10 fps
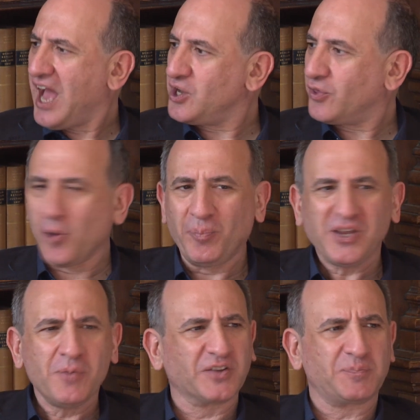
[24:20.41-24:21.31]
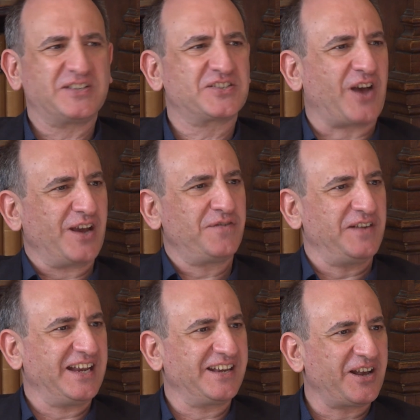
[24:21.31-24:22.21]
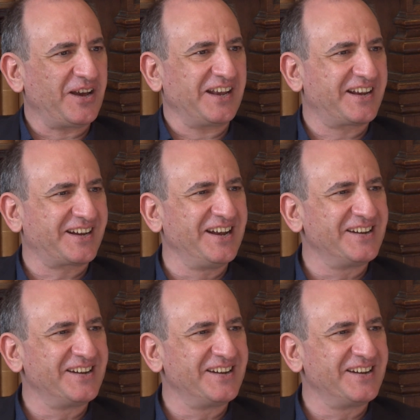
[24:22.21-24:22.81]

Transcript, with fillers: You thought, but you must be siphoning like